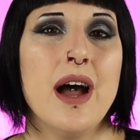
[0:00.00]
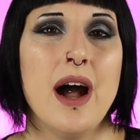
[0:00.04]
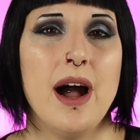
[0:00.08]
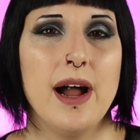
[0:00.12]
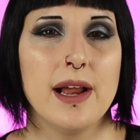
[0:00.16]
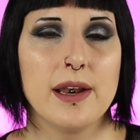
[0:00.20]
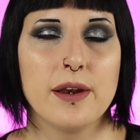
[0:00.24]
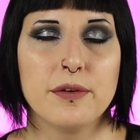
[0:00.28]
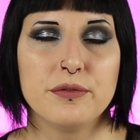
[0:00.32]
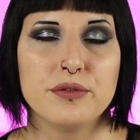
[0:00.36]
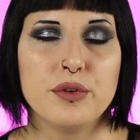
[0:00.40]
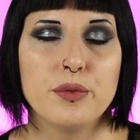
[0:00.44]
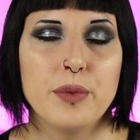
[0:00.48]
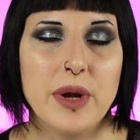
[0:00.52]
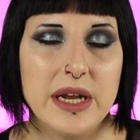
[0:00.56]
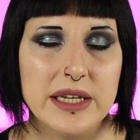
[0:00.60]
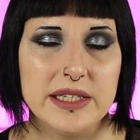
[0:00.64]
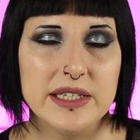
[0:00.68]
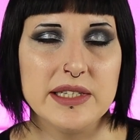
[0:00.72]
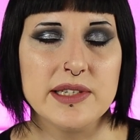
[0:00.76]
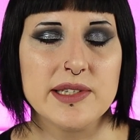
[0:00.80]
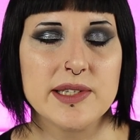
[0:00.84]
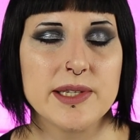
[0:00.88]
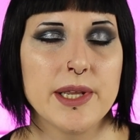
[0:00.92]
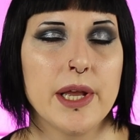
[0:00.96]
I love the
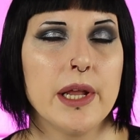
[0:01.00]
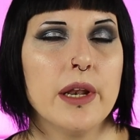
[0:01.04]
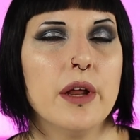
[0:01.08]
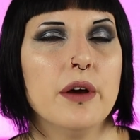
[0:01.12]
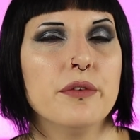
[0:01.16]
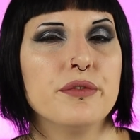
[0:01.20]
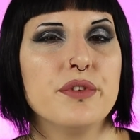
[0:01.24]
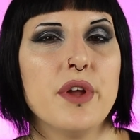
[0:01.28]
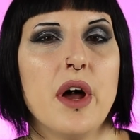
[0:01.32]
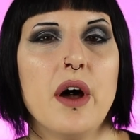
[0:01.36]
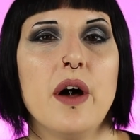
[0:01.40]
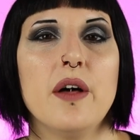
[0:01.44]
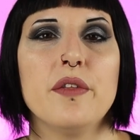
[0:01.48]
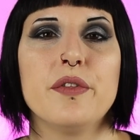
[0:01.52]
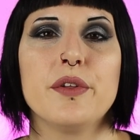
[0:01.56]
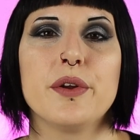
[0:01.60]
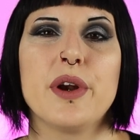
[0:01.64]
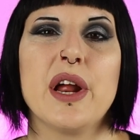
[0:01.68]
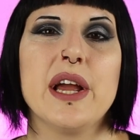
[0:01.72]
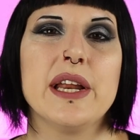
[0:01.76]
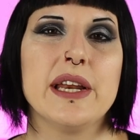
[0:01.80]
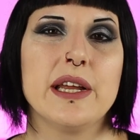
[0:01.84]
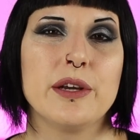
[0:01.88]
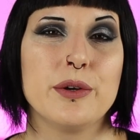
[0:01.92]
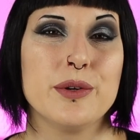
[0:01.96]
writing style of the author,
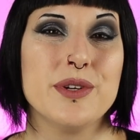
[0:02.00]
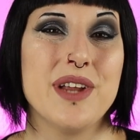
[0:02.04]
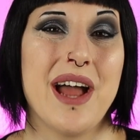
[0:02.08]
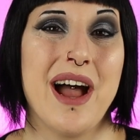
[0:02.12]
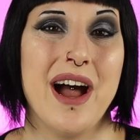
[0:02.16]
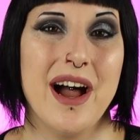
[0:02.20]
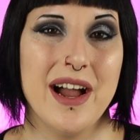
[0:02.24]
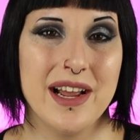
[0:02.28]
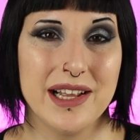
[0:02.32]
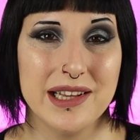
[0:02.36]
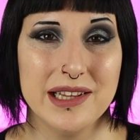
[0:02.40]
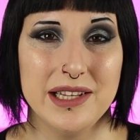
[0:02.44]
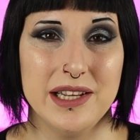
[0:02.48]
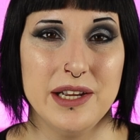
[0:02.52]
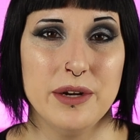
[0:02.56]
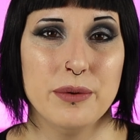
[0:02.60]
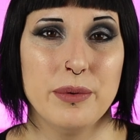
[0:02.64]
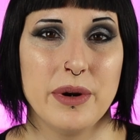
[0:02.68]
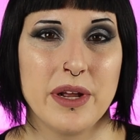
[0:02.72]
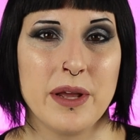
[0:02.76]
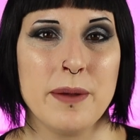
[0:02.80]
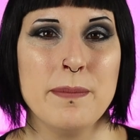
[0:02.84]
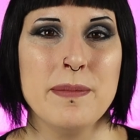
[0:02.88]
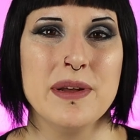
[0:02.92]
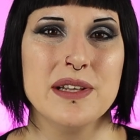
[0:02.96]
and I could highly
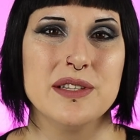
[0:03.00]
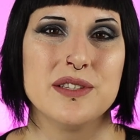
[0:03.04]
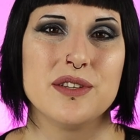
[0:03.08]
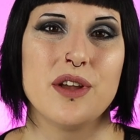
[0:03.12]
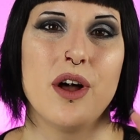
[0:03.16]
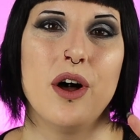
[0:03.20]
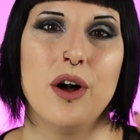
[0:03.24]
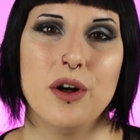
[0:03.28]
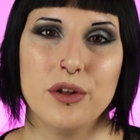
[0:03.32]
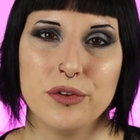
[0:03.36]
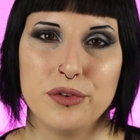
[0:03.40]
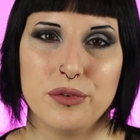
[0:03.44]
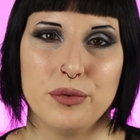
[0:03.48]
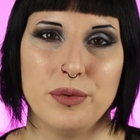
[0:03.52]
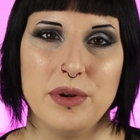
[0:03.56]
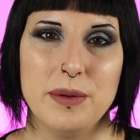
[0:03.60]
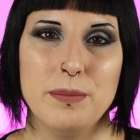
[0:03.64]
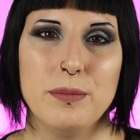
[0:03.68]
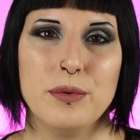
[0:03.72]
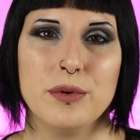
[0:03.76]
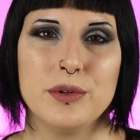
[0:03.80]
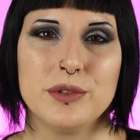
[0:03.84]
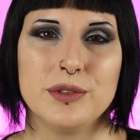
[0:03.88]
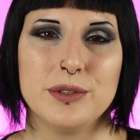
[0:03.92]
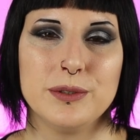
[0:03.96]
recommend all 3
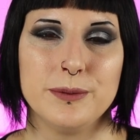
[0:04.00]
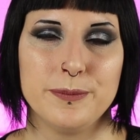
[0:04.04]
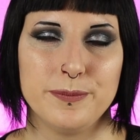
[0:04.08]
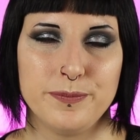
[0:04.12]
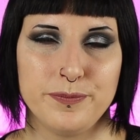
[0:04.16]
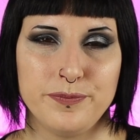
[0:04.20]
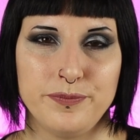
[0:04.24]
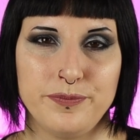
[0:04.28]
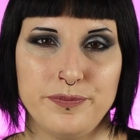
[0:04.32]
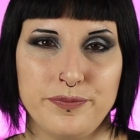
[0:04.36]
books.